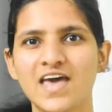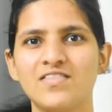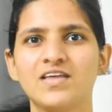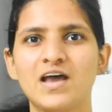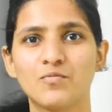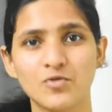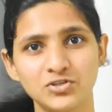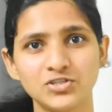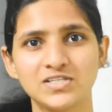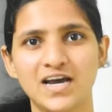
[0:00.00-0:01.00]
and then
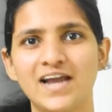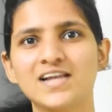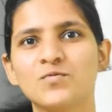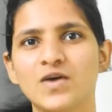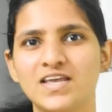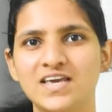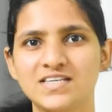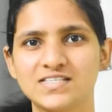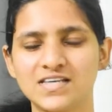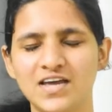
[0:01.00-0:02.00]
approach your child when he
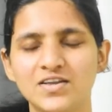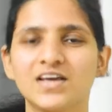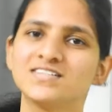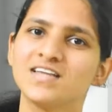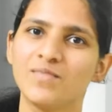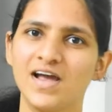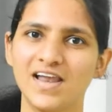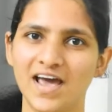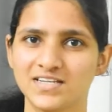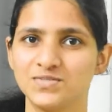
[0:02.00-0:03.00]
is engaged in a
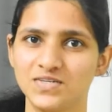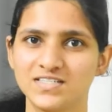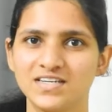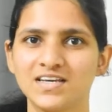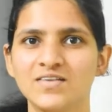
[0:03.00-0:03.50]
mild activity.